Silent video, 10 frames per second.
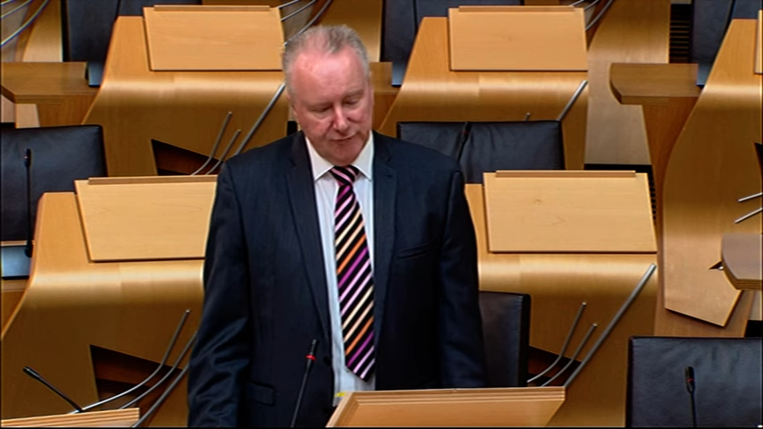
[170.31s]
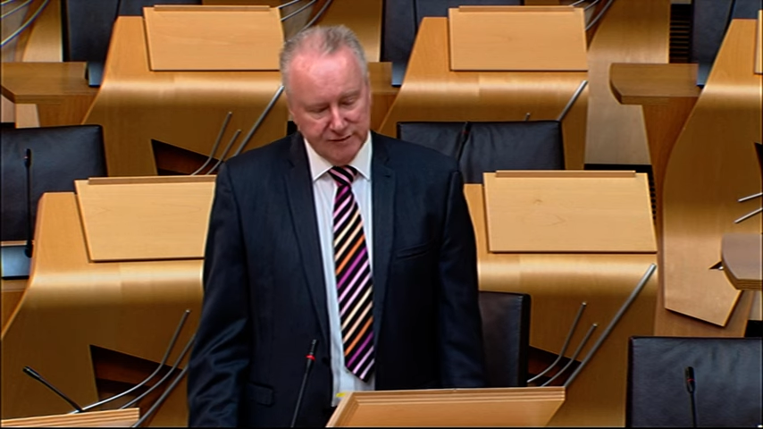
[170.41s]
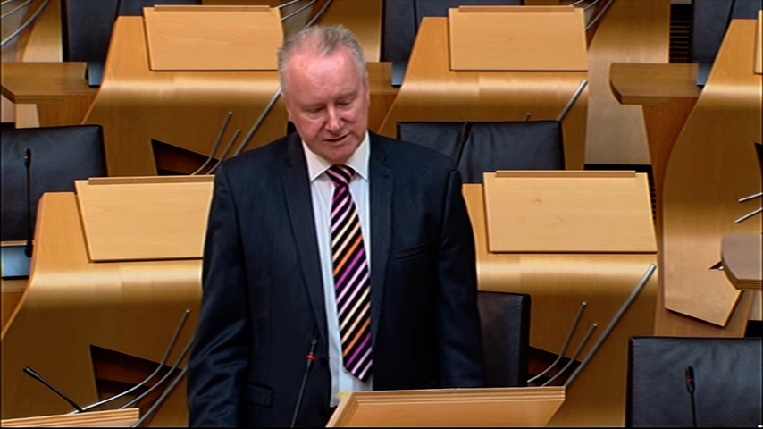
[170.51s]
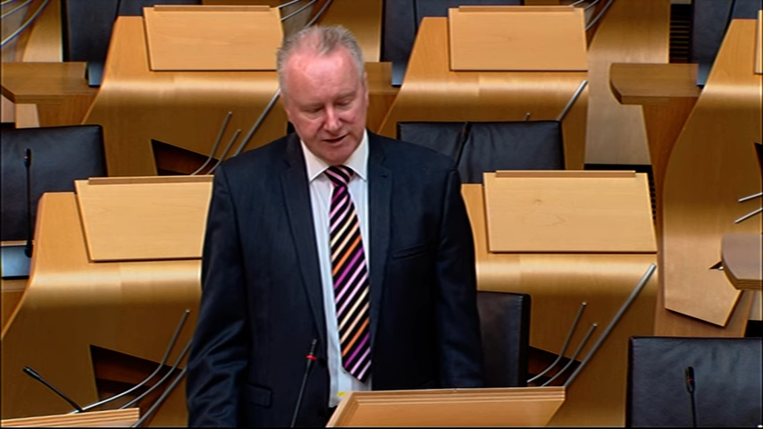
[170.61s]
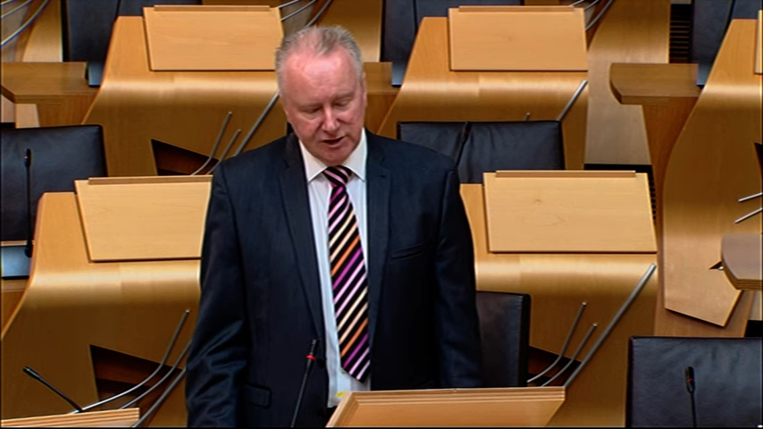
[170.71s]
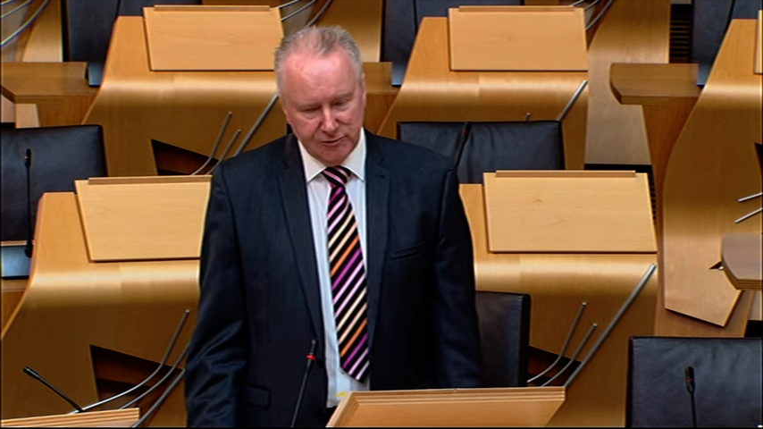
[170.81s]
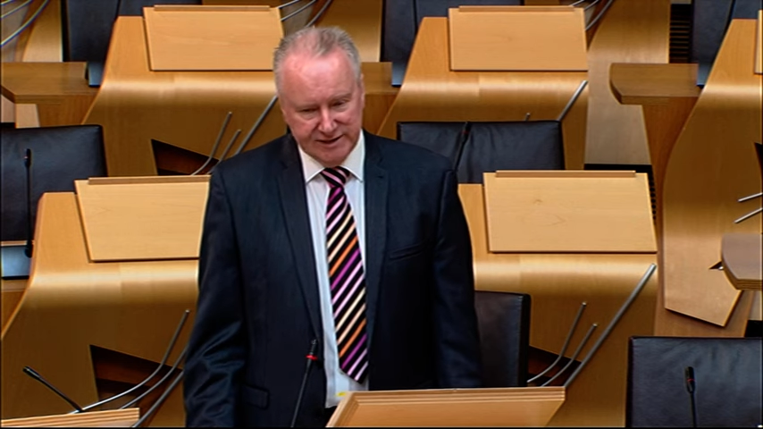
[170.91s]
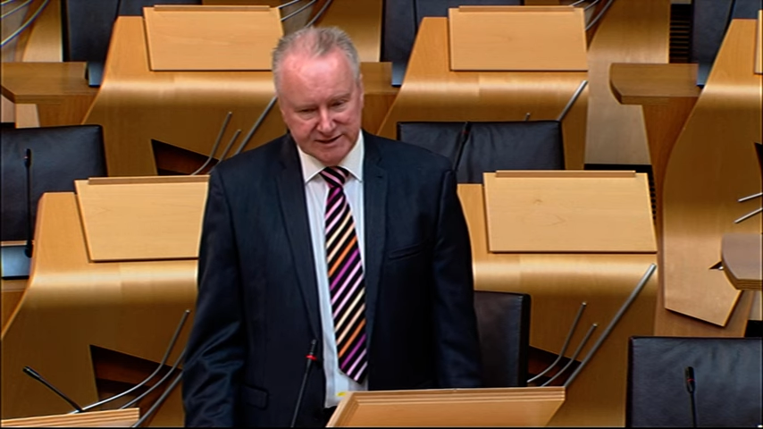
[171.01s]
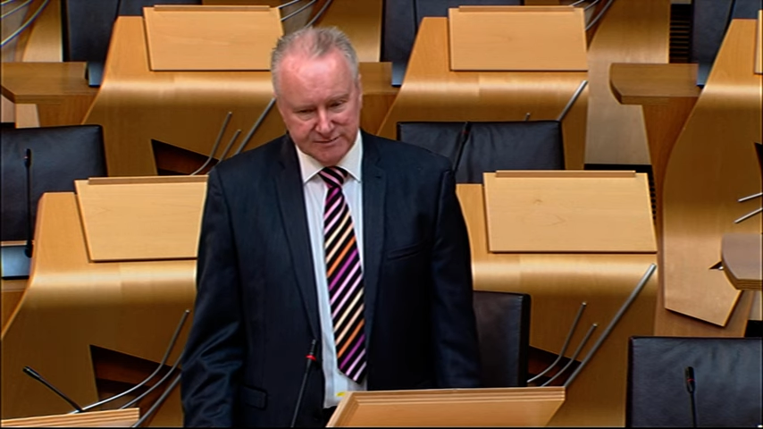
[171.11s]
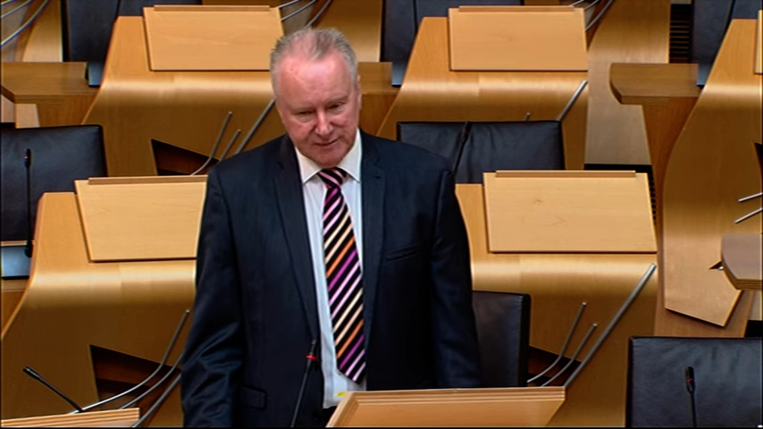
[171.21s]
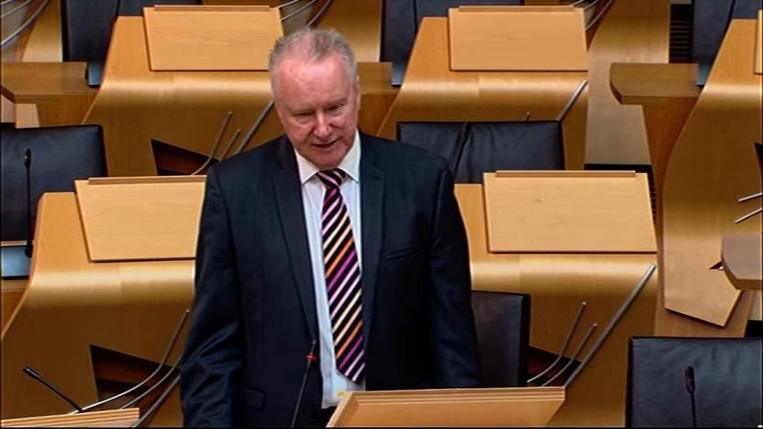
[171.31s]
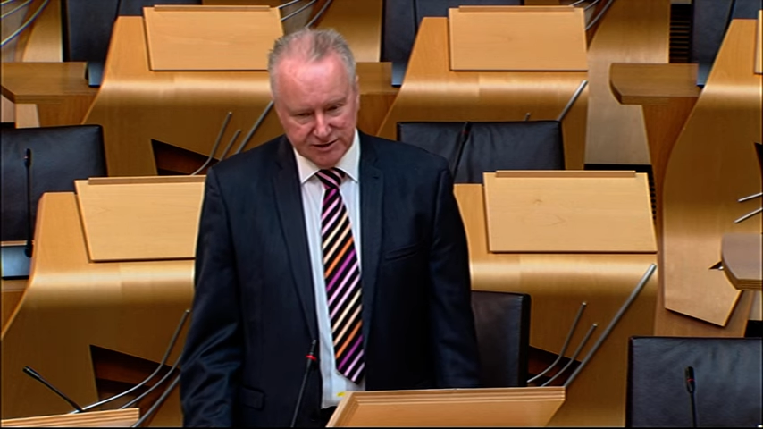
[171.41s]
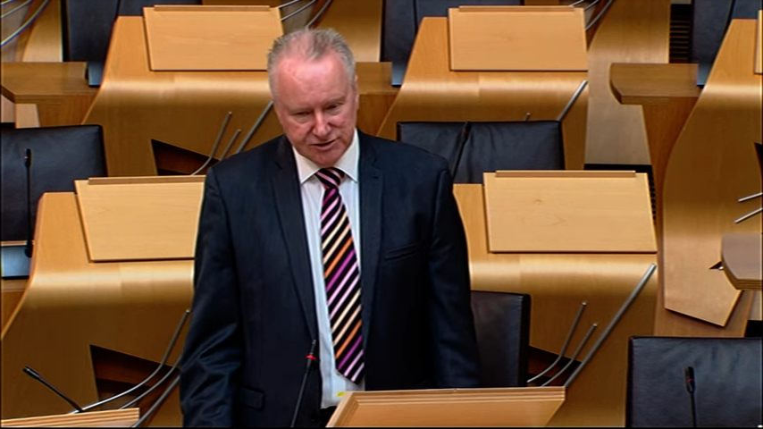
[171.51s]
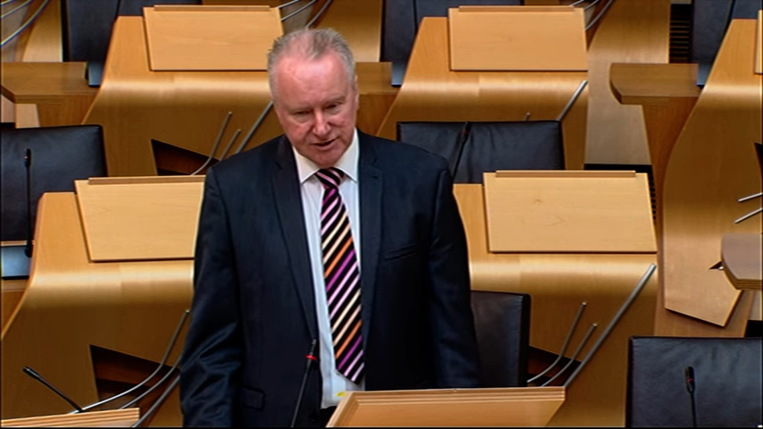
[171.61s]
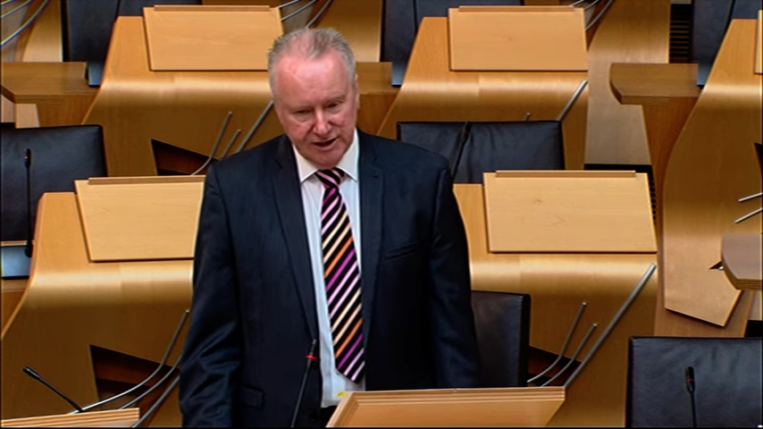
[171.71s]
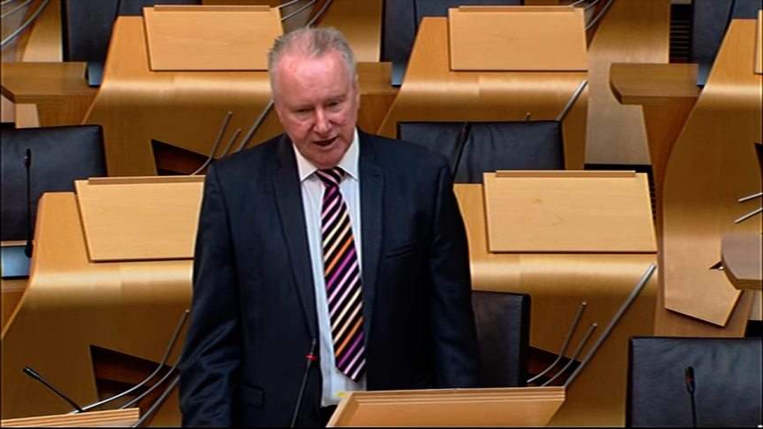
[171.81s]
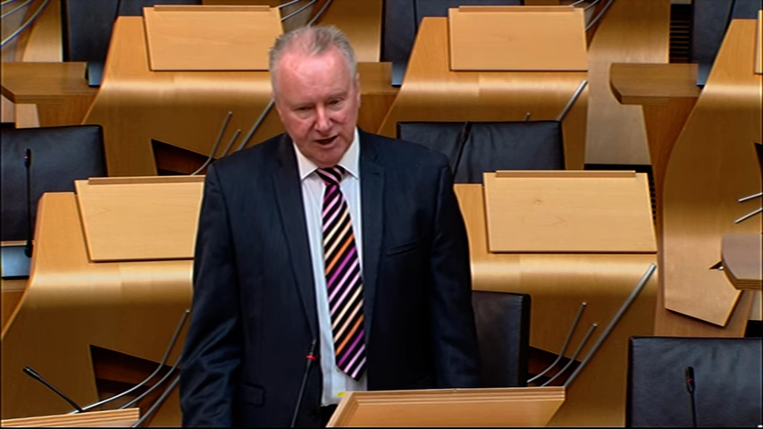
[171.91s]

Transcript: Obviously, the Queen's speech